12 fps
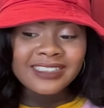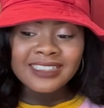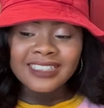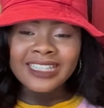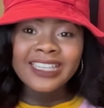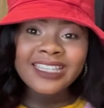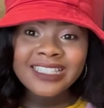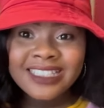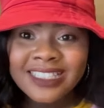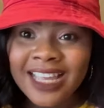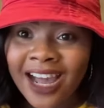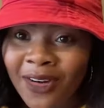the
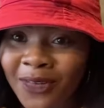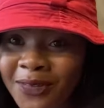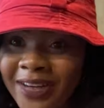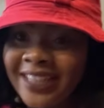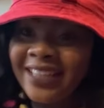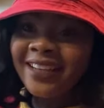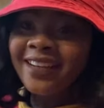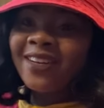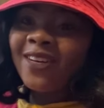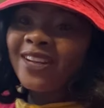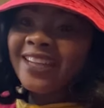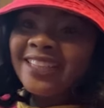kids are already
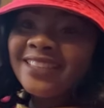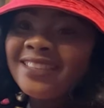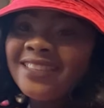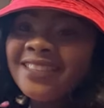on it